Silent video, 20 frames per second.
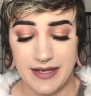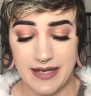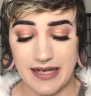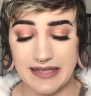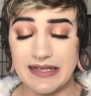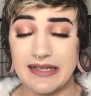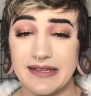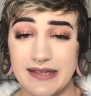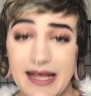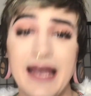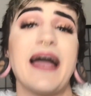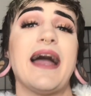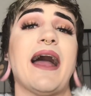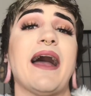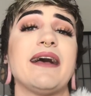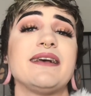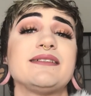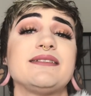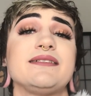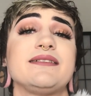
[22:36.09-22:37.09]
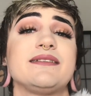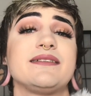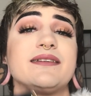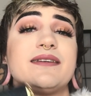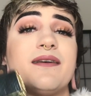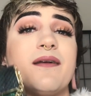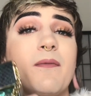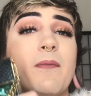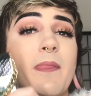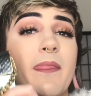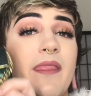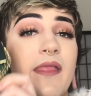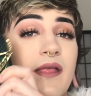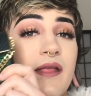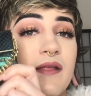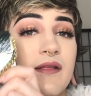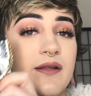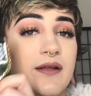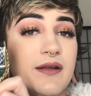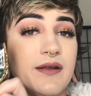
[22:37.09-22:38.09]
And then last,
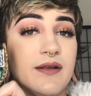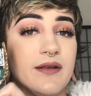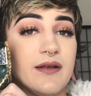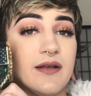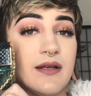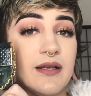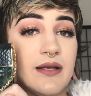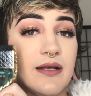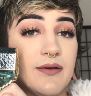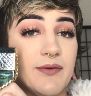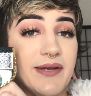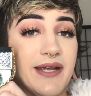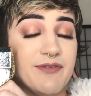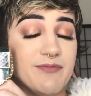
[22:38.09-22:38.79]
we